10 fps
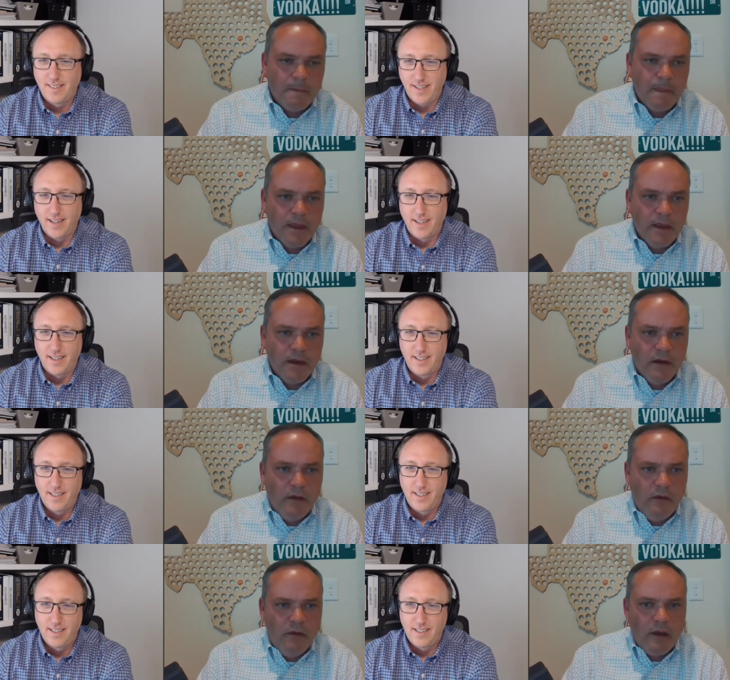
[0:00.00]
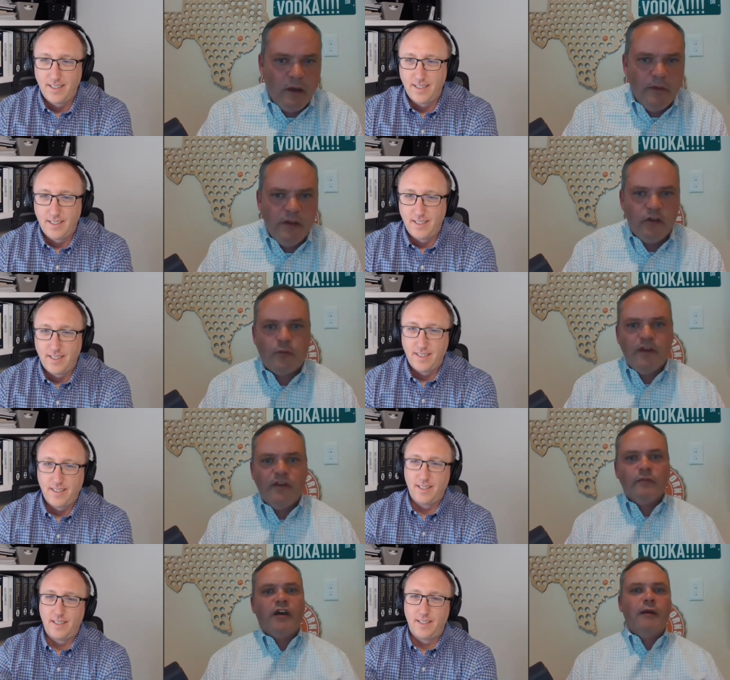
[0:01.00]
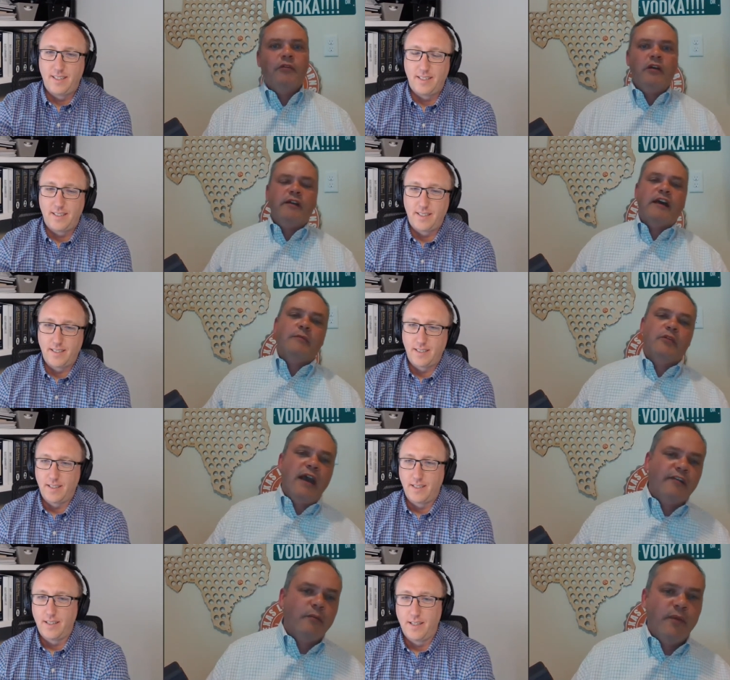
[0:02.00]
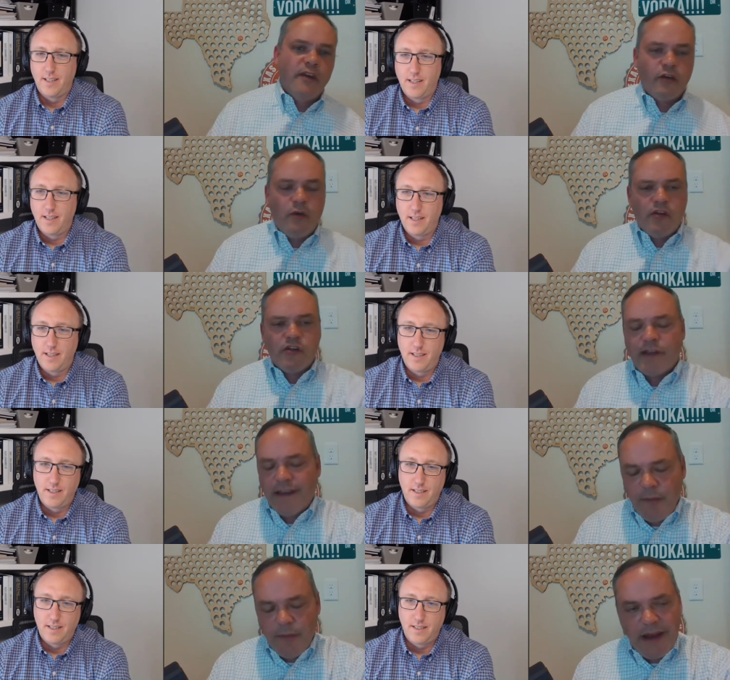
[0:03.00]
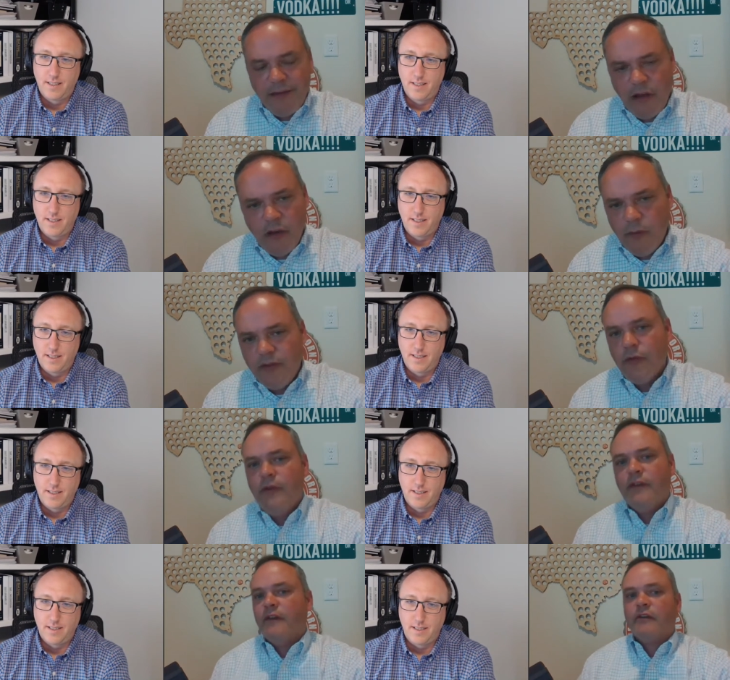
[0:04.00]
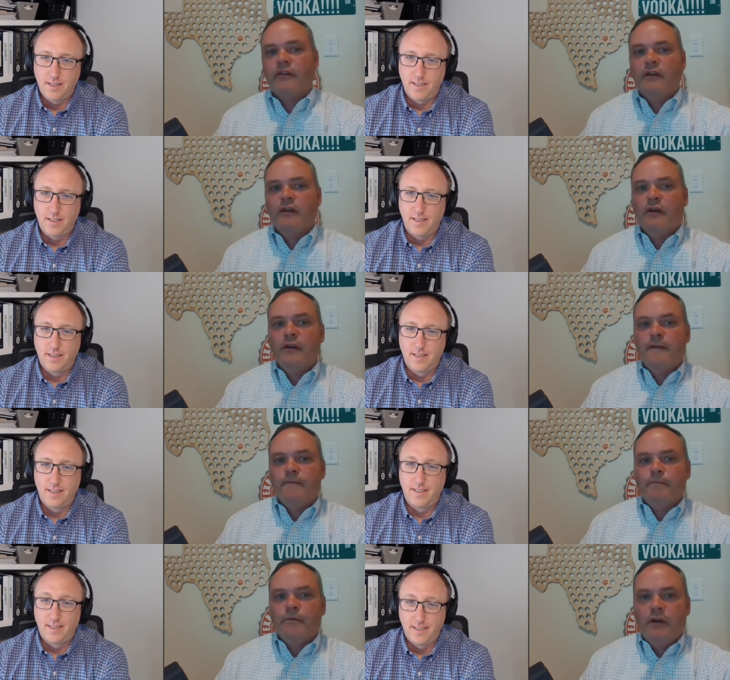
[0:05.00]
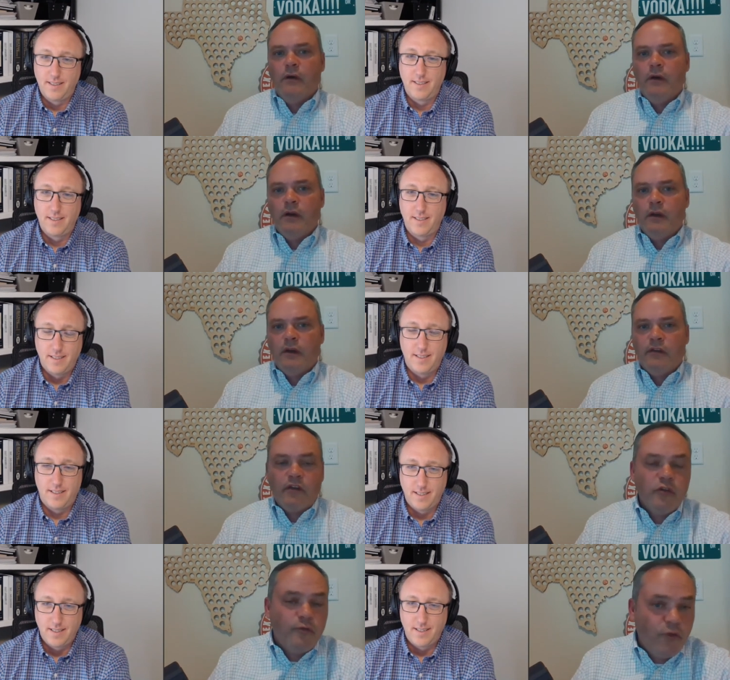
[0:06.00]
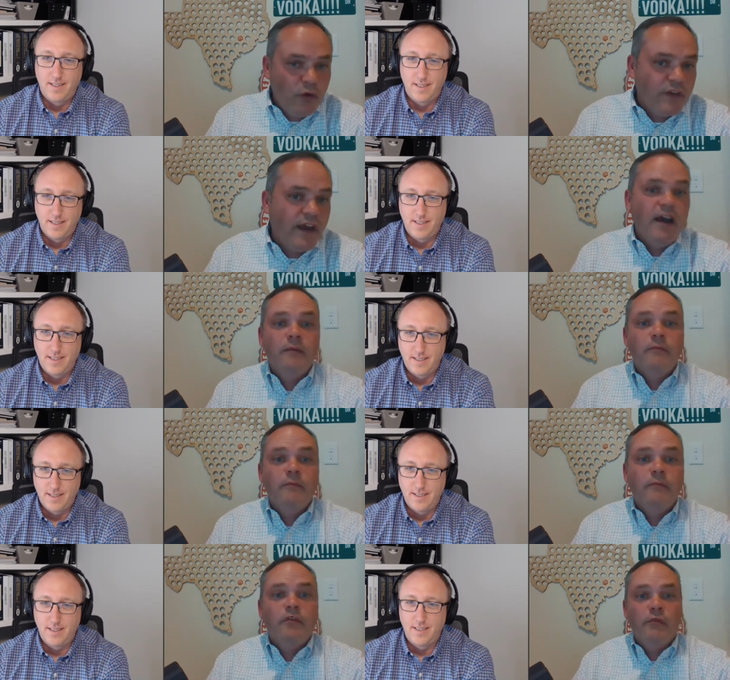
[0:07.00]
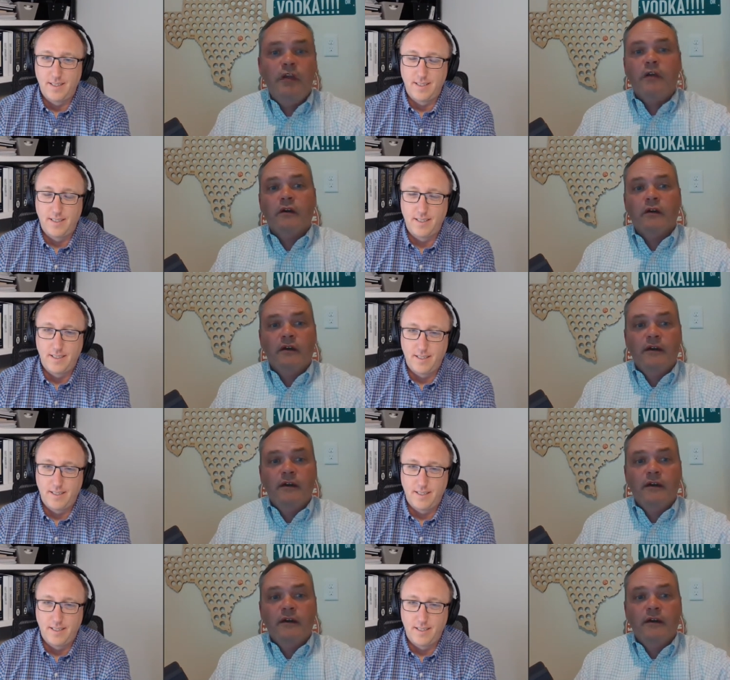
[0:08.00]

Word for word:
Speaker 1: Yeah. You know, I mean, you spend some time looking at them and you ask them basic questions like, hey man, how long you been doing this? You know, uh, is this your full-time career?